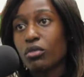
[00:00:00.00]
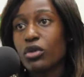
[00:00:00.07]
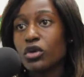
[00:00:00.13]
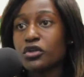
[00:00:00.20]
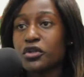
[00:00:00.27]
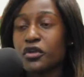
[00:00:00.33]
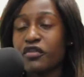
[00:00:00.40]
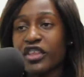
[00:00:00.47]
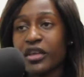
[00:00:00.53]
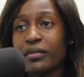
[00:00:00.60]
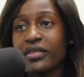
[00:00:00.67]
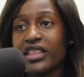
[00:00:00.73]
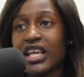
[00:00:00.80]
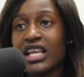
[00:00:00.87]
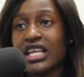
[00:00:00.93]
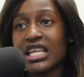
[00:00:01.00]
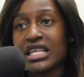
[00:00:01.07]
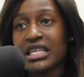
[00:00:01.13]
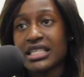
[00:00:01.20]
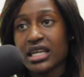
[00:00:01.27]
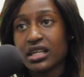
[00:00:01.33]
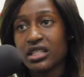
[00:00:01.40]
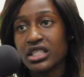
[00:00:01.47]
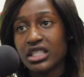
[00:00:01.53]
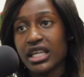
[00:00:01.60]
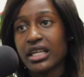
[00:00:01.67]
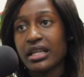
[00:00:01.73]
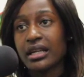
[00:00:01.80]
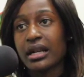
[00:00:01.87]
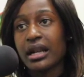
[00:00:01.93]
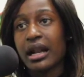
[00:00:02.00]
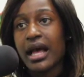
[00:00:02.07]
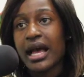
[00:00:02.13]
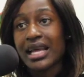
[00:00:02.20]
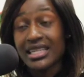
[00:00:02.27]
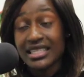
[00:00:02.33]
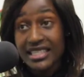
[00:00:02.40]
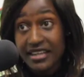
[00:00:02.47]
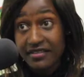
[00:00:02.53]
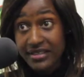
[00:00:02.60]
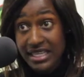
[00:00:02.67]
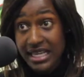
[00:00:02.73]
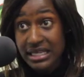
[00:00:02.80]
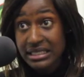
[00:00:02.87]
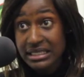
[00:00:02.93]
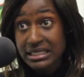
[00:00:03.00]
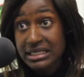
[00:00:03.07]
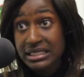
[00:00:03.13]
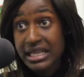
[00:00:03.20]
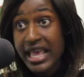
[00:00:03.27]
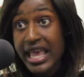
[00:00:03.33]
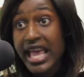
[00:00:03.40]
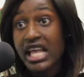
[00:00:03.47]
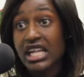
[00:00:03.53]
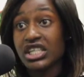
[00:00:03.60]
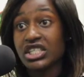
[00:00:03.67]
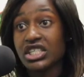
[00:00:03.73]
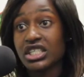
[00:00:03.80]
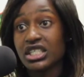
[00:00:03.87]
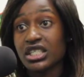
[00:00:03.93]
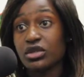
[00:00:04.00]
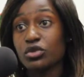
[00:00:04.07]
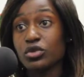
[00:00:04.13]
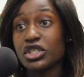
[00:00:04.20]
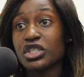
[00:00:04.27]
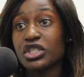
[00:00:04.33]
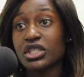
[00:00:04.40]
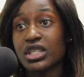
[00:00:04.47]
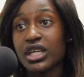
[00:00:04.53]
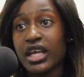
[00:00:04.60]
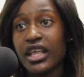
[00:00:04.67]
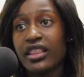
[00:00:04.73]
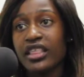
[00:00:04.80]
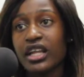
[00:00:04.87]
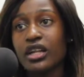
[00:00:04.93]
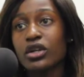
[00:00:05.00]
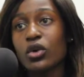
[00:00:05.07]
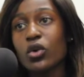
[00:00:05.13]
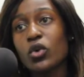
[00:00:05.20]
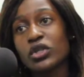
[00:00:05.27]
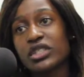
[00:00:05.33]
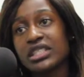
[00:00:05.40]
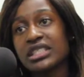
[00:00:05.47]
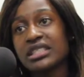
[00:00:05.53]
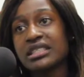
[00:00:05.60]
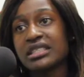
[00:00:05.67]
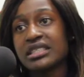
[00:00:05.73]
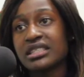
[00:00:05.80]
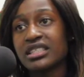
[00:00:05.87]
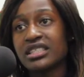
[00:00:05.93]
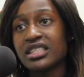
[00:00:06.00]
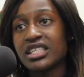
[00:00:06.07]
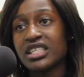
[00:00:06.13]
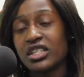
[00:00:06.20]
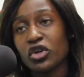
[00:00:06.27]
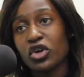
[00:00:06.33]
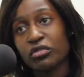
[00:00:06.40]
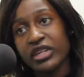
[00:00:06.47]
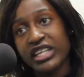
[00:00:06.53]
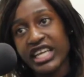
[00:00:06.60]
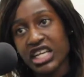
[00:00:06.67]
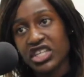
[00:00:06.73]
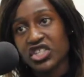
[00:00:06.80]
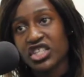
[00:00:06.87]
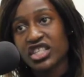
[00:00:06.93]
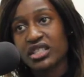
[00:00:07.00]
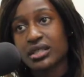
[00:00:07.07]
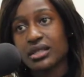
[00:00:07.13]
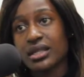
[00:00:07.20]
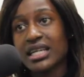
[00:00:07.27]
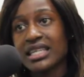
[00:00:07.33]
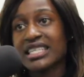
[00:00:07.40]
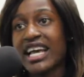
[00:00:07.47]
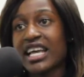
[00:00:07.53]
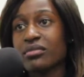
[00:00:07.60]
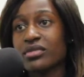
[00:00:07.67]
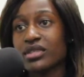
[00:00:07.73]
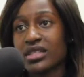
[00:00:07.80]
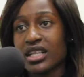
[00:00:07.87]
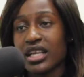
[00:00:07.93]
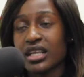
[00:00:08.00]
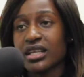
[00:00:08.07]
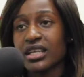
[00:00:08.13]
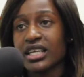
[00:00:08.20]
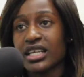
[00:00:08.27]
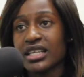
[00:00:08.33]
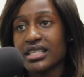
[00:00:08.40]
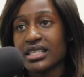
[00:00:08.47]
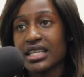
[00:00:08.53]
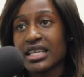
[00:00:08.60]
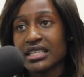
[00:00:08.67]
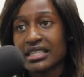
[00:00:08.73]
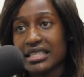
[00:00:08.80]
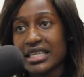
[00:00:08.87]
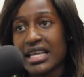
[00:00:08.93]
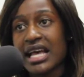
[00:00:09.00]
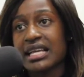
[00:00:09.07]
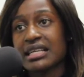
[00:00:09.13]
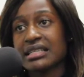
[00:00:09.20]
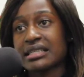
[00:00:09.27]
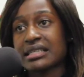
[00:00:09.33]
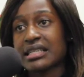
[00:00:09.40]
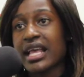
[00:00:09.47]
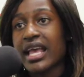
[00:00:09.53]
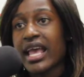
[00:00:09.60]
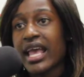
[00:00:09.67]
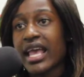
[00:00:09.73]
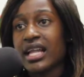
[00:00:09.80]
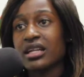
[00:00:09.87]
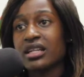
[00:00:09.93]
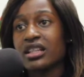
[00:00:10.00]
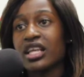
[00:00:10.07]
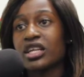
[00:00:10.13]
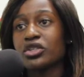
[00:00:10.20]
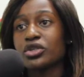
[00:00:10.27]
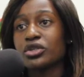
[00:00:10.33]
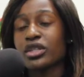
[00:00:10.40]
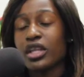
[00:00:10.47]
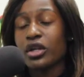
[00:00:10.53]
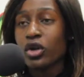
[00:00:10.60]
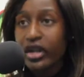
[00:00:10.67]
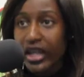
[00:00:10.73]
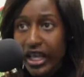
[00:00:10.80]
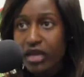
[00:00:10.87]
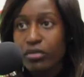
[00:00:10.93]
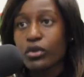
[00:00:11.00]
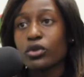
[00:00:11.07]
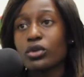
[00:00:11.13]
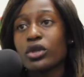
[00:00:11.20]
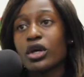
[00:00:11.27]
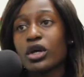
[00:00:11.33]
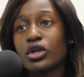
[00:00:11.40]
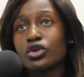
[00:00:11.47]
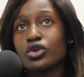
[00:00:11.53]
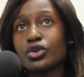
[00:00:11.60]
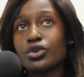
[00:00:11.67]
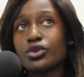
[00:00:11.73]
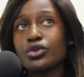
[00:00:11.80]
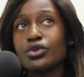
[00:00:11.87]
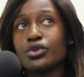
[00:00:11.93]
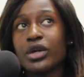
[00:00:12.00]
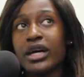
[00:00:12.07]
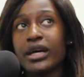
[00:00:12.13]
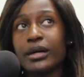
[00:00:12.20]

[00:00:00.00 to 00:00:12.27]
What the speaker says: Most of them, they indulge in unsafe sex, and which then causes certain complications. At times, they get STIs, and they're not able to